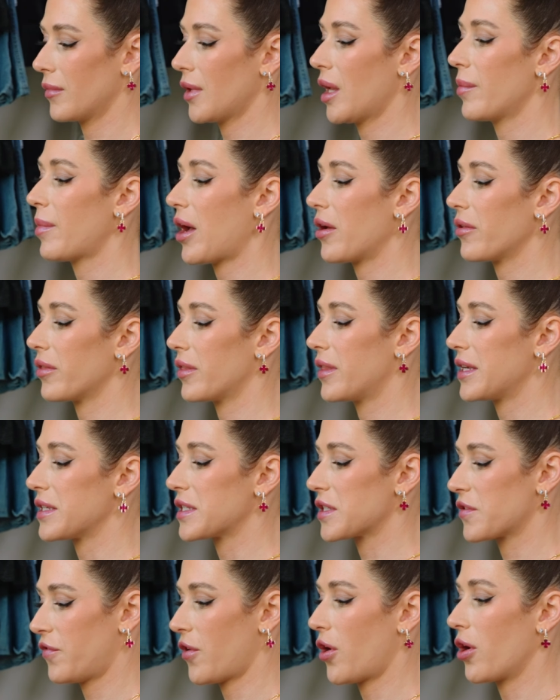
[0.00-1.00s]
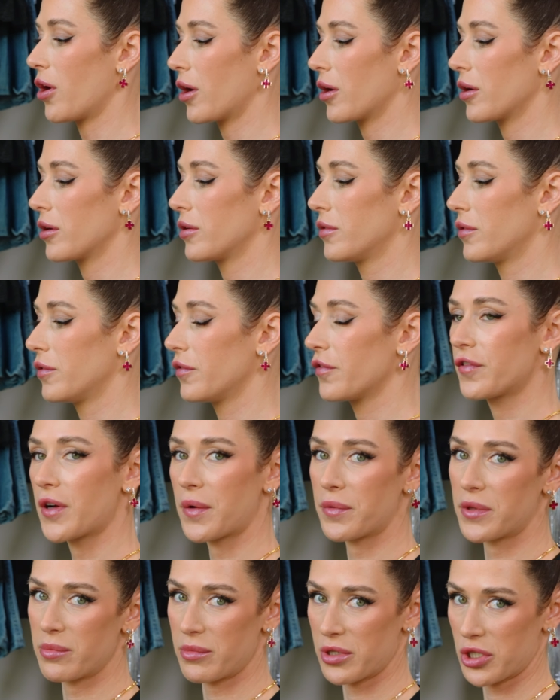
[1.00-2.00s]
about this far
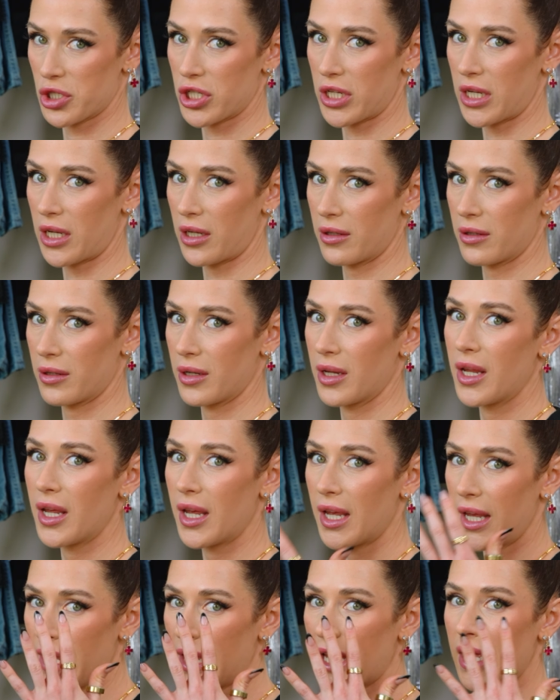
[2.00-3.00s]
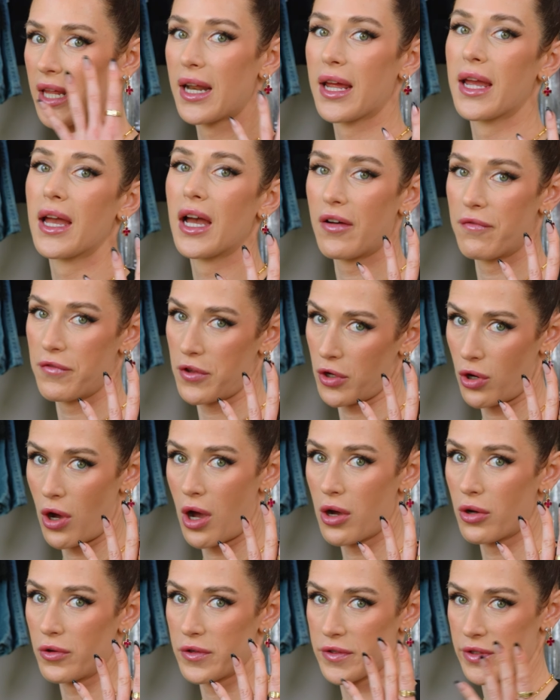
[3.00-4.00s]
from the machine and I have the
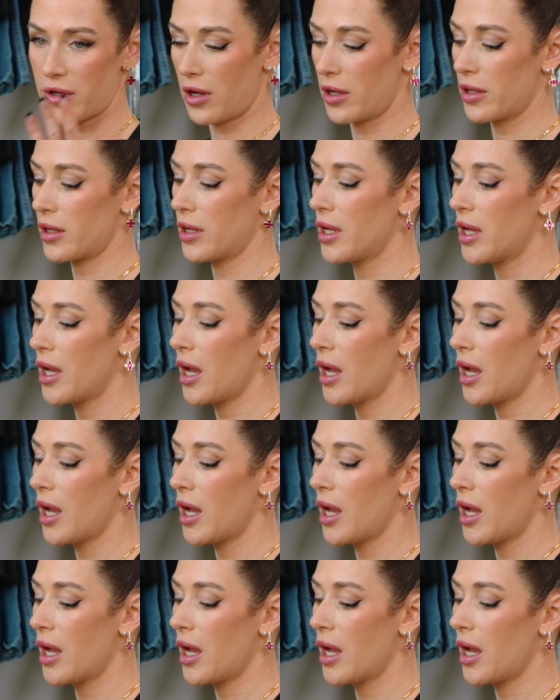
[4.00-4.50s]
goggles on.